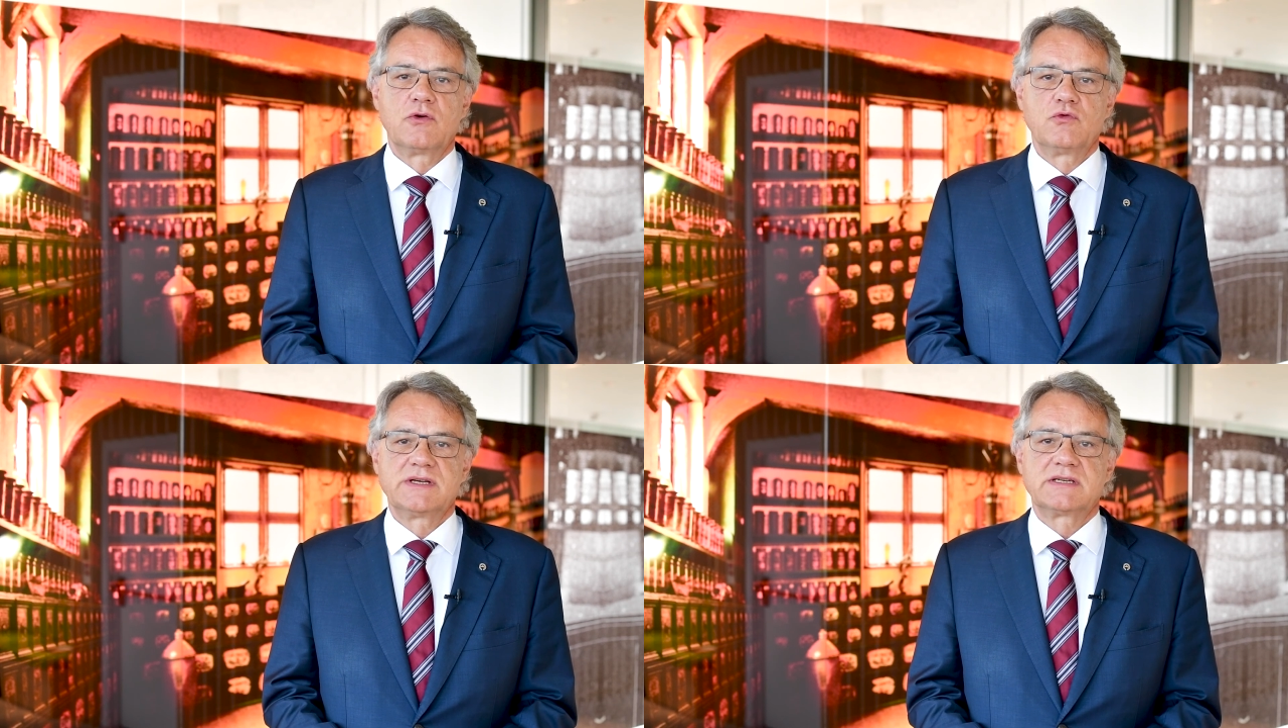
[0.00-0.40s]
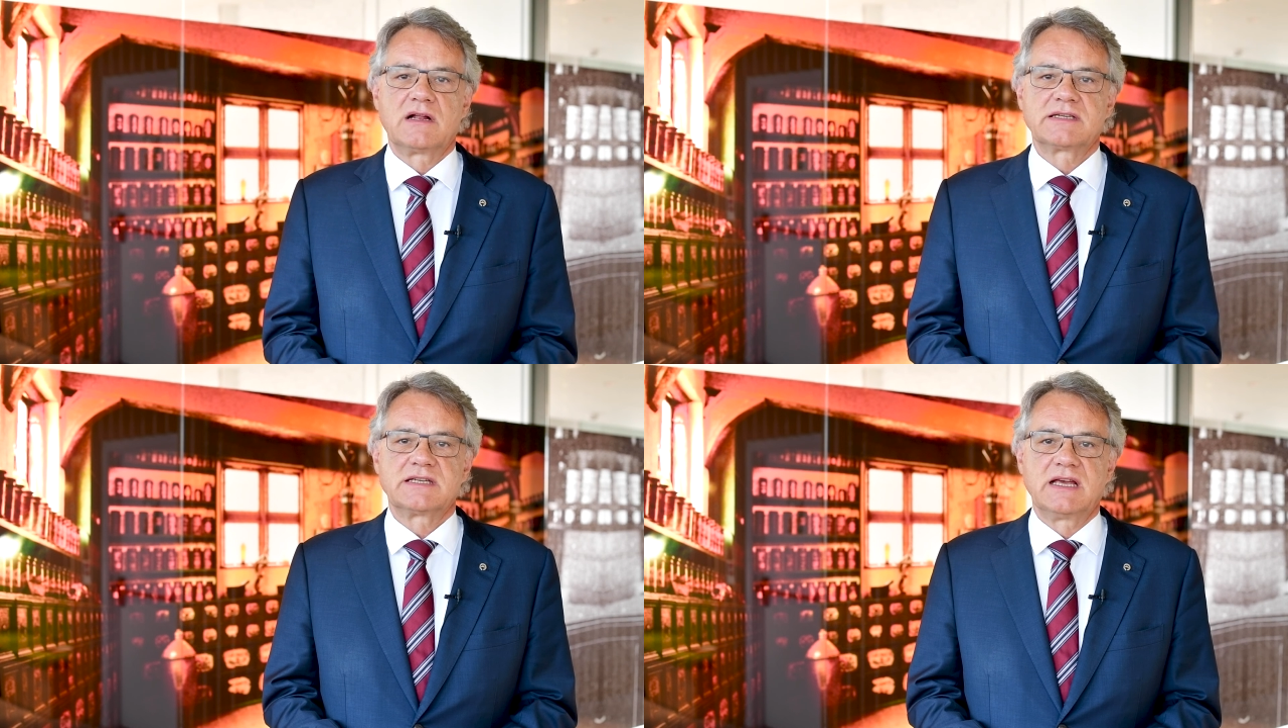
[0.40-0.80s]

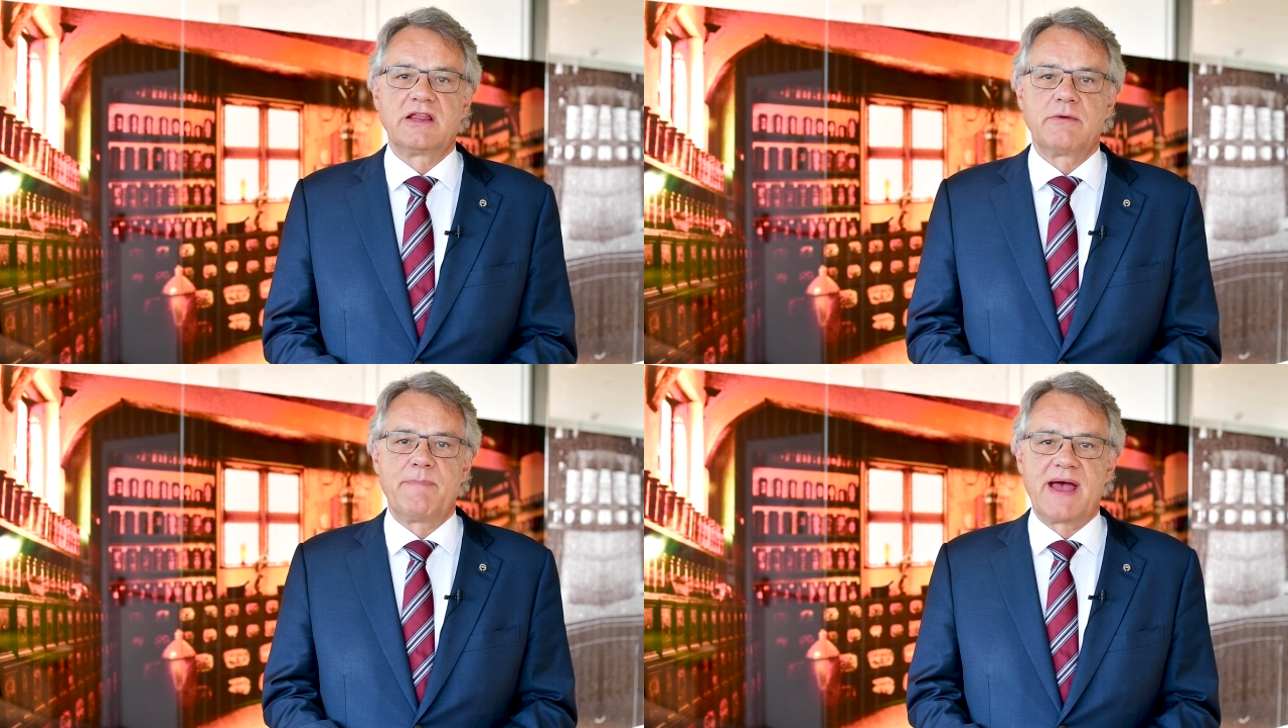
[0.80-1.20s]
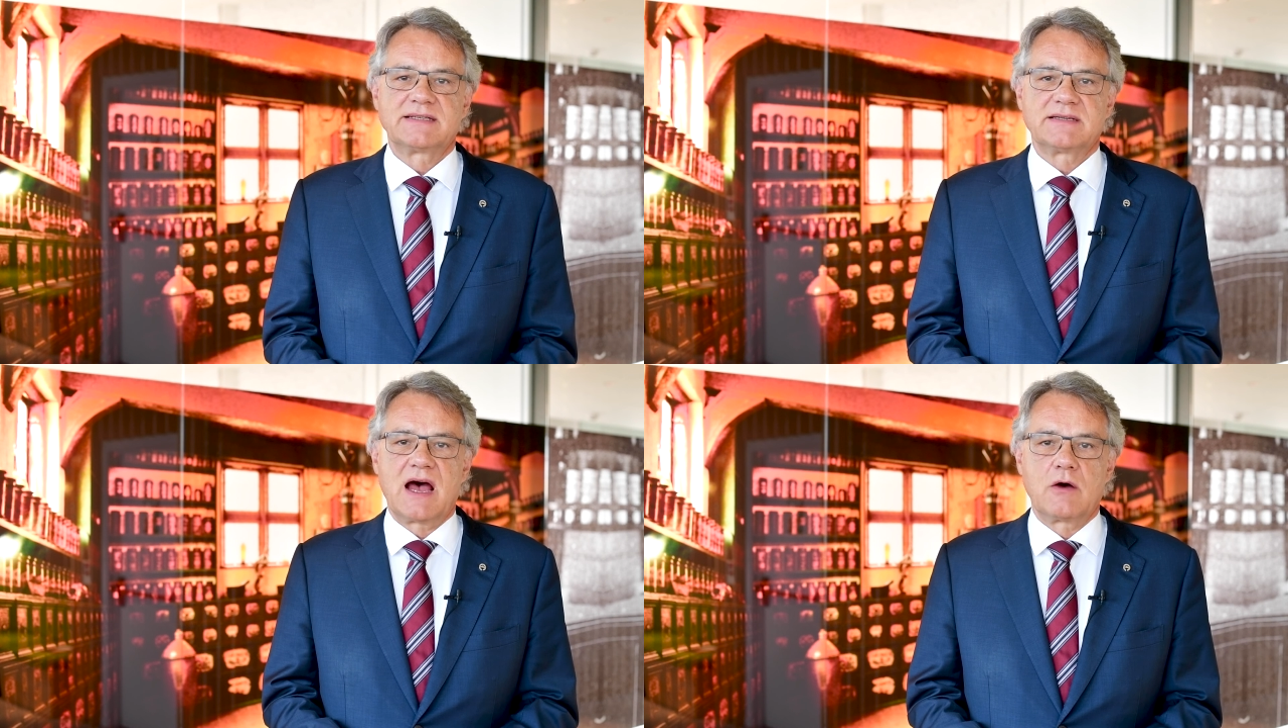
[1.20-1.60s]
results in the
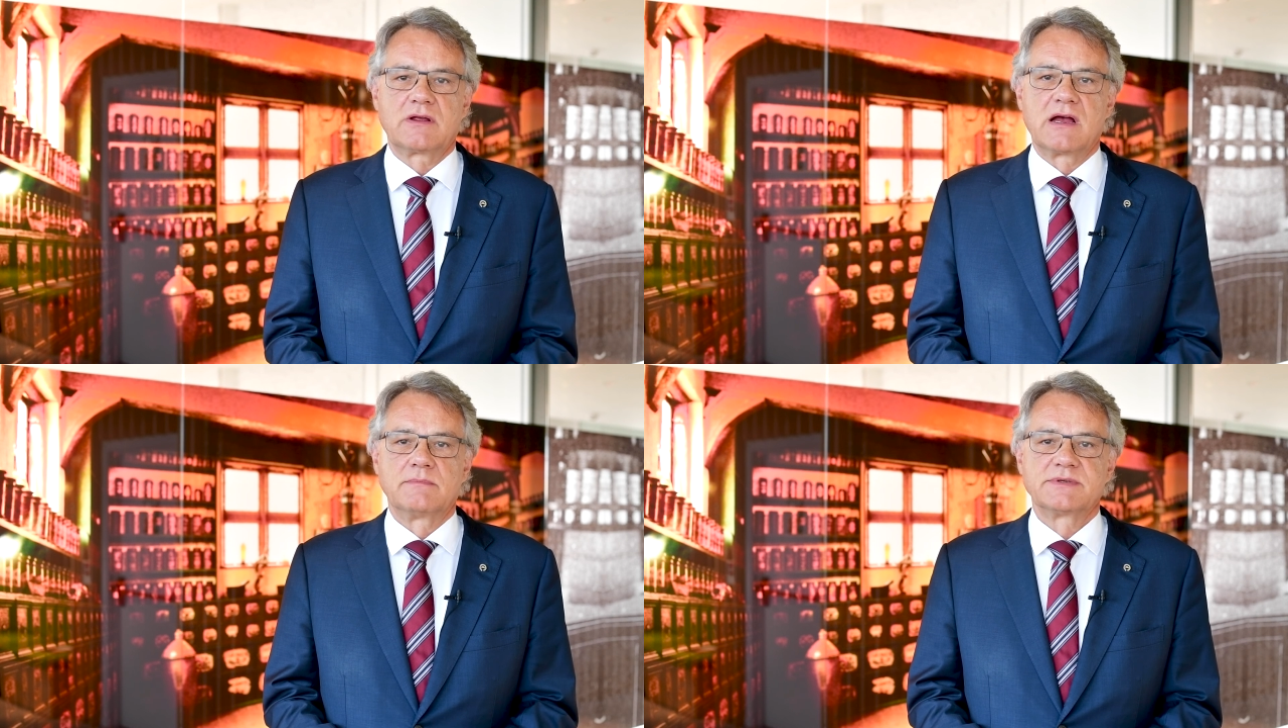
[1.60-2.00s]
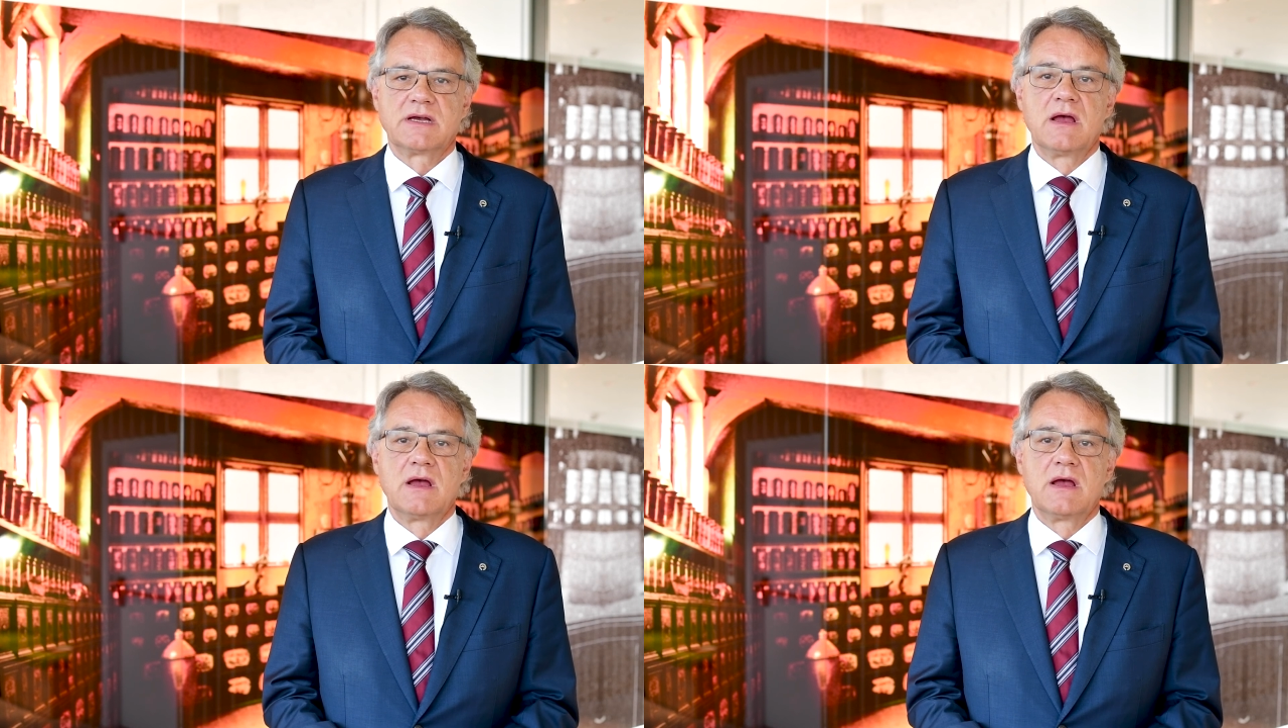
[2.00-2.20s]
best outcomes